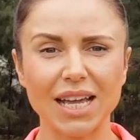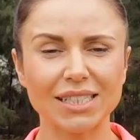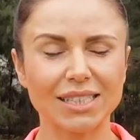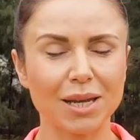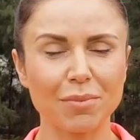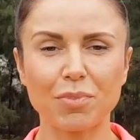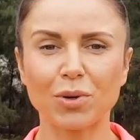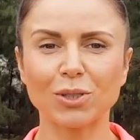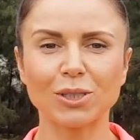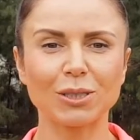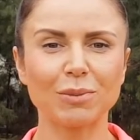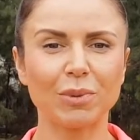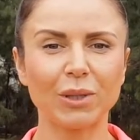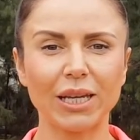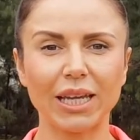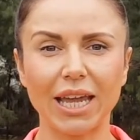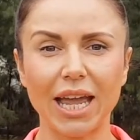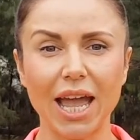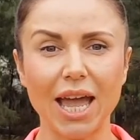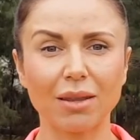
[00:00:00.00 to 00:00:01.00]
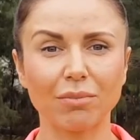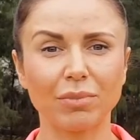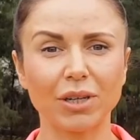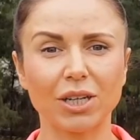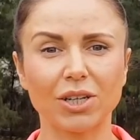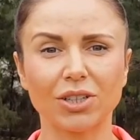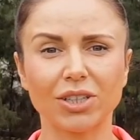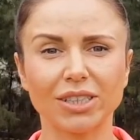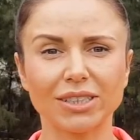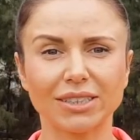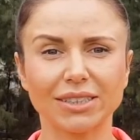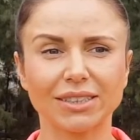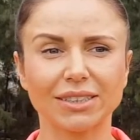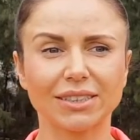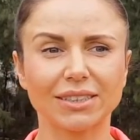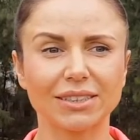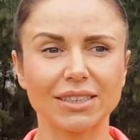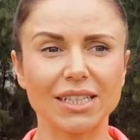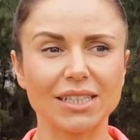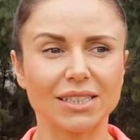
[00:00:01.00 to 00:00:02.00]
as I possibly can,
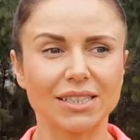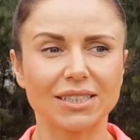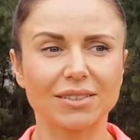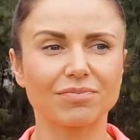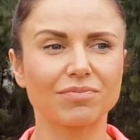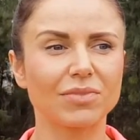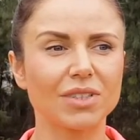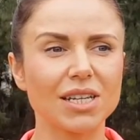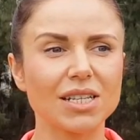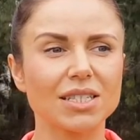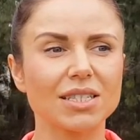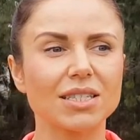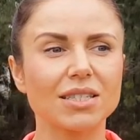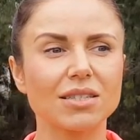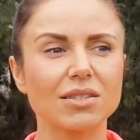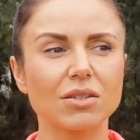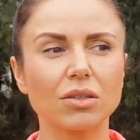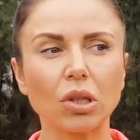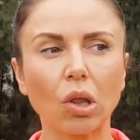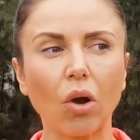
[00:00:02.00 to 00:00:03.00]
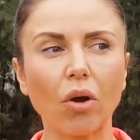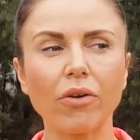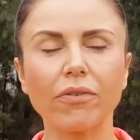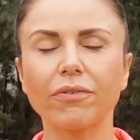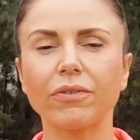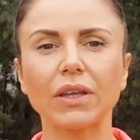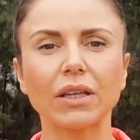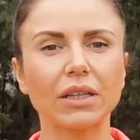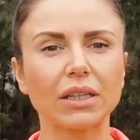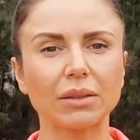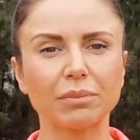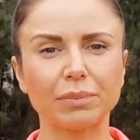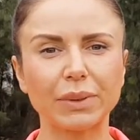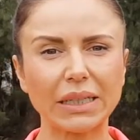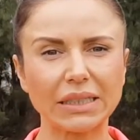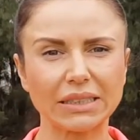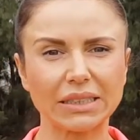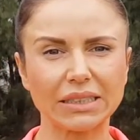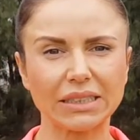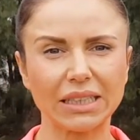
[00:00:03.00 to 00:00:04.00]
because there's no feeling
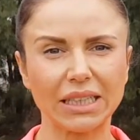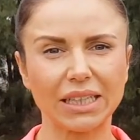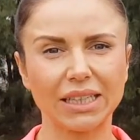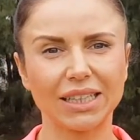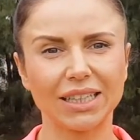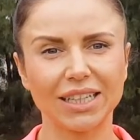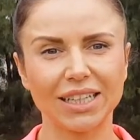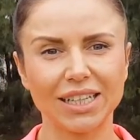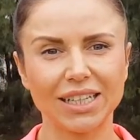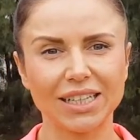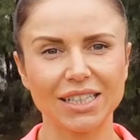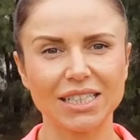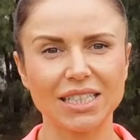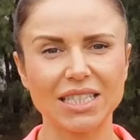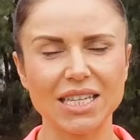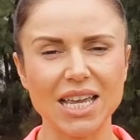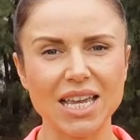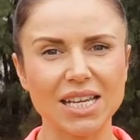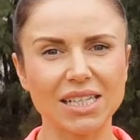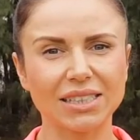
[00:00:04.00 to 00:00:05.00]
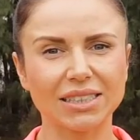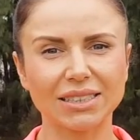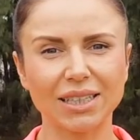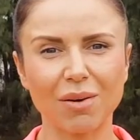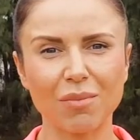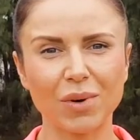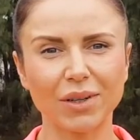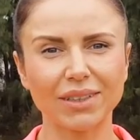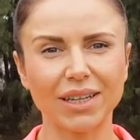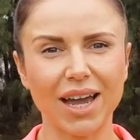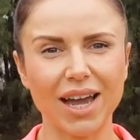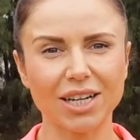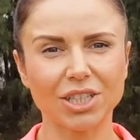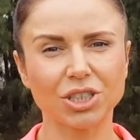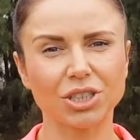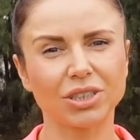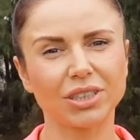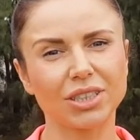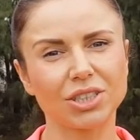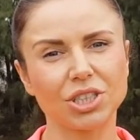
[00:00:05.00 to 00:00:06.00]
better than seeing someone
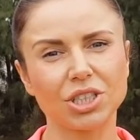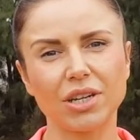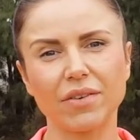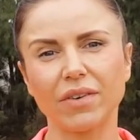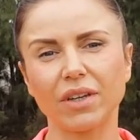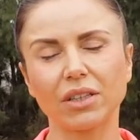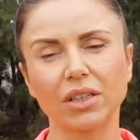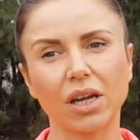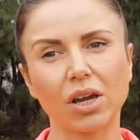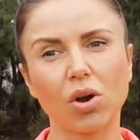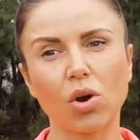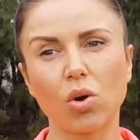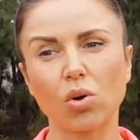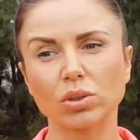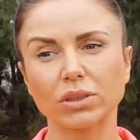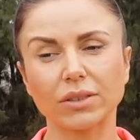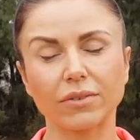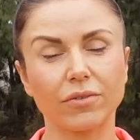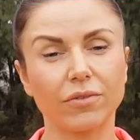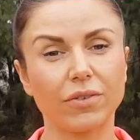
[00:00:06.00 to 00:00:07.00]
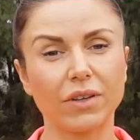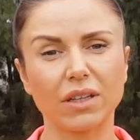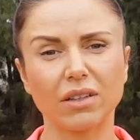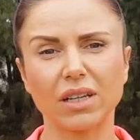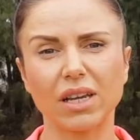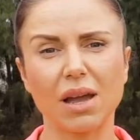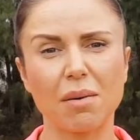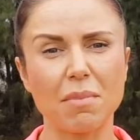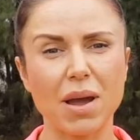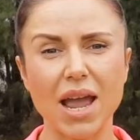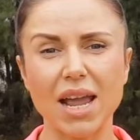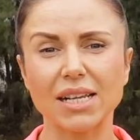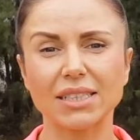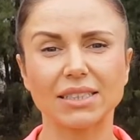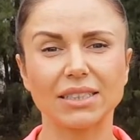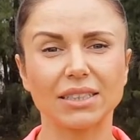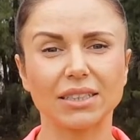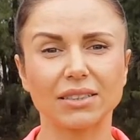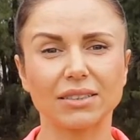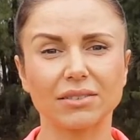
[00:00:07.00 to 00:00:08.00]
actually achieving their goals and feeling
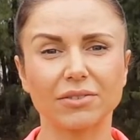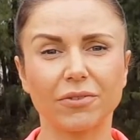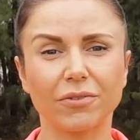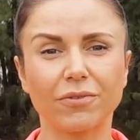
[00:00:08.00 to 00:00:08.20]
amazing